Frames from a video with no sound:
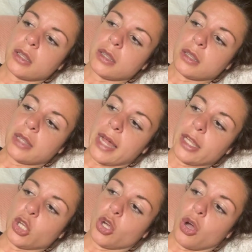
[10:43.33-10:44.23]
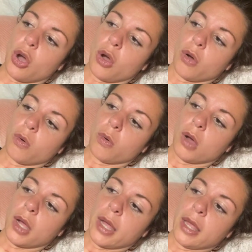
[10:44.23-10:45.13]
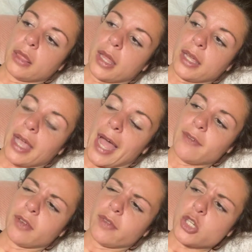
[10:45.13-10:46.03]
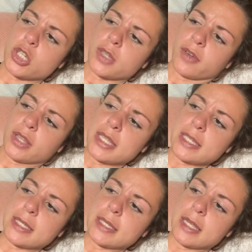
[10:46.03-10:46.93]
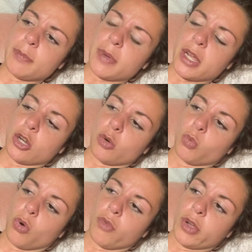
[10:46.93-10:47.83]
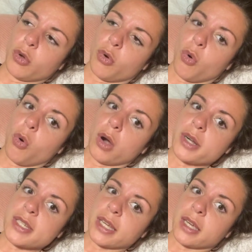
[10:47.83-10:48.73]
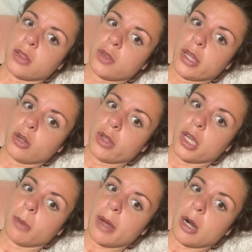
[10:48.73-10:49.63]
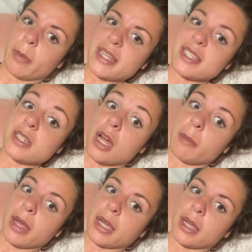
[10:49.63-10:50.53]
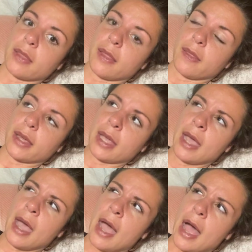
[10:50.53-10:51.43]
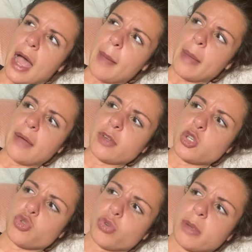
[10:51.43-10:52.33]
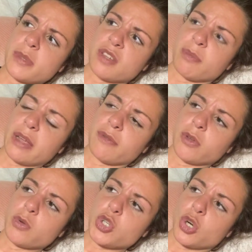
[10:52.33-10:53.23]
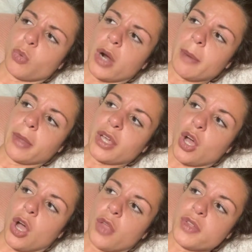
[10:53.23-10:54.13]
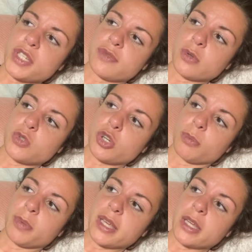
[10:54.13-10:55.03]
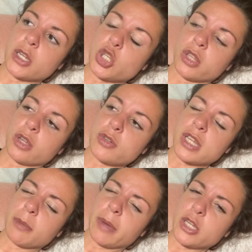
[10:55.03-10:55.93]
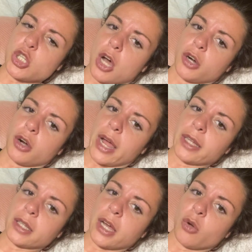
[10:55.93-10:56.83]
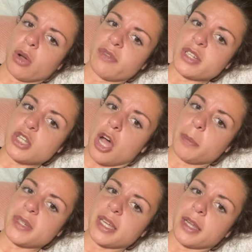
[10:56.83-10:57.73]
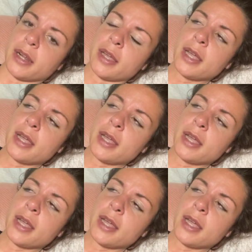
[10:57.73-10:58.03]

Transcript: letting go, and like having visions of like these deep interwoven cords like literally come out of my stomach. And then like I'm having dreams of my future where I'm like on this future beach, and there's like my daughter Ella who I've adopted.